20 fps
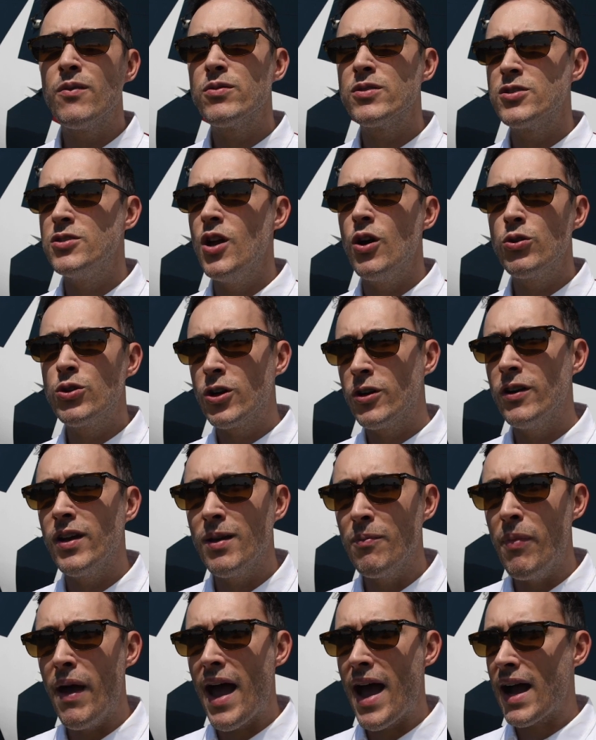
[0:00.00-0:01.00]
was no
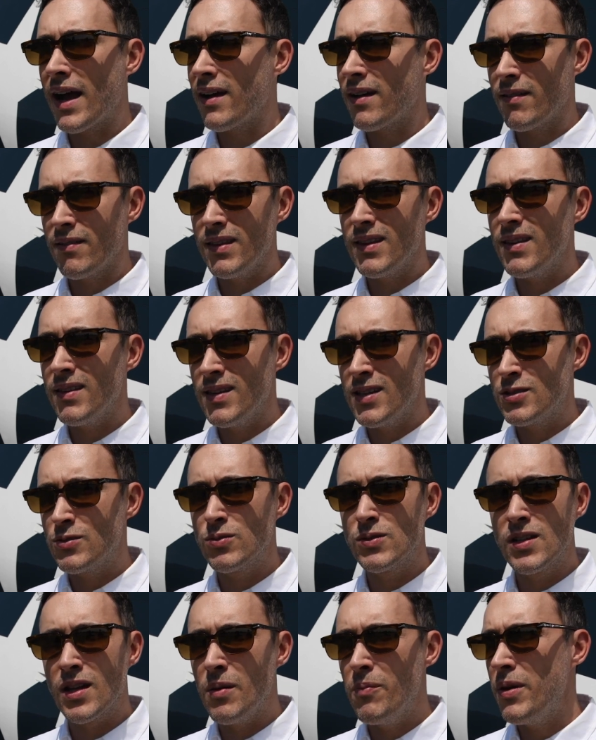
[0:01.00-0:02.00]
turning back. This
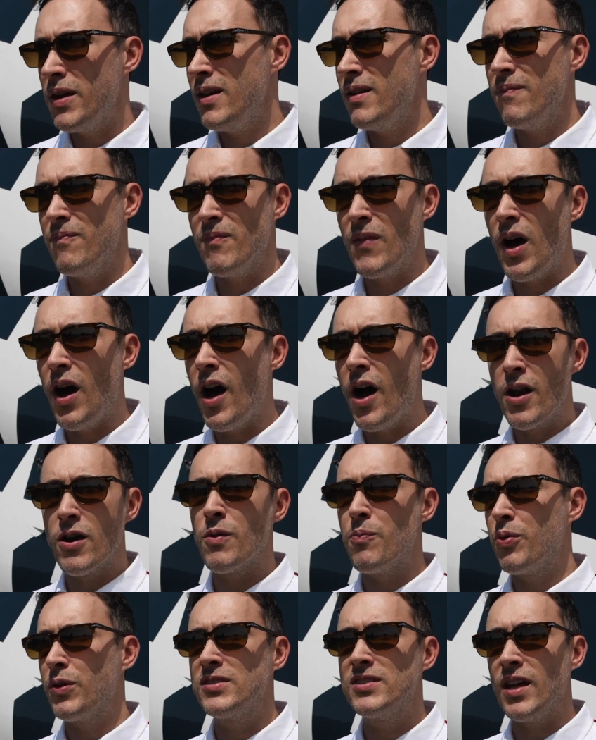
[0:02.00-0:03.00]
was going to be
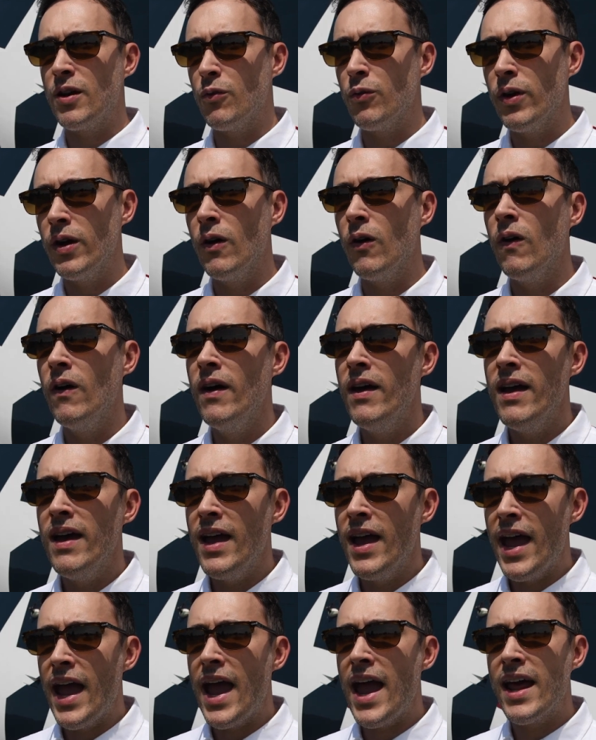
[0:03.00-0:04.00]
100% real.
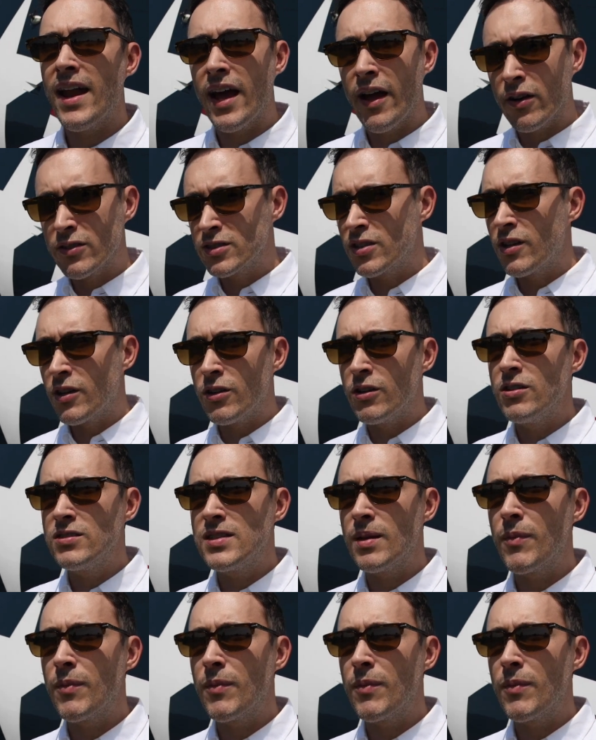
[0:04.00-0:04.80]
And I also introduced